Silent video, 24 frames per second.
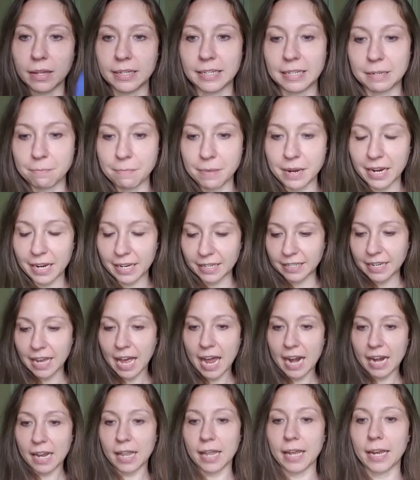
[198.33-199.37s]
to me, it's
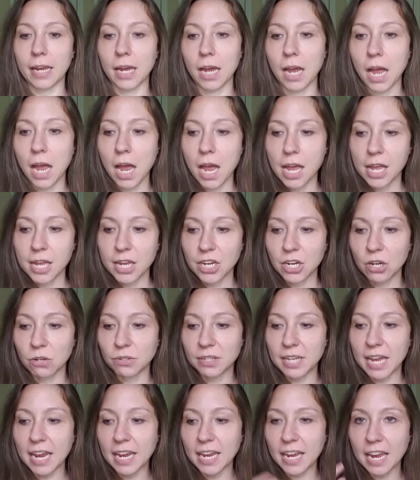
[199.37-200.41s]
kind of like, you know,
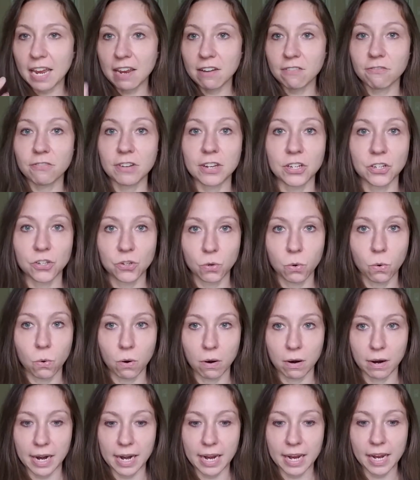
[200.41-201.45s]
take
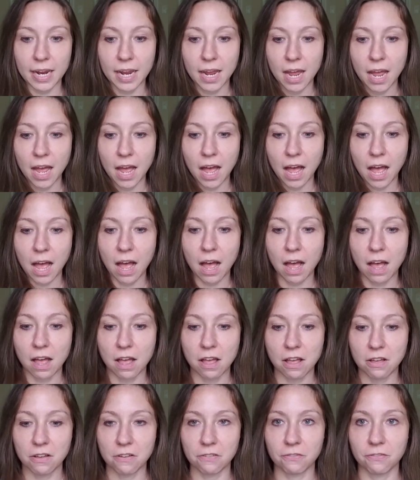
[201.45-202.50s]
inventory
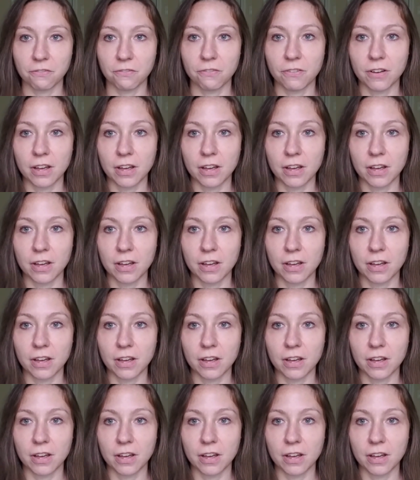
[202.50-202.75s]
of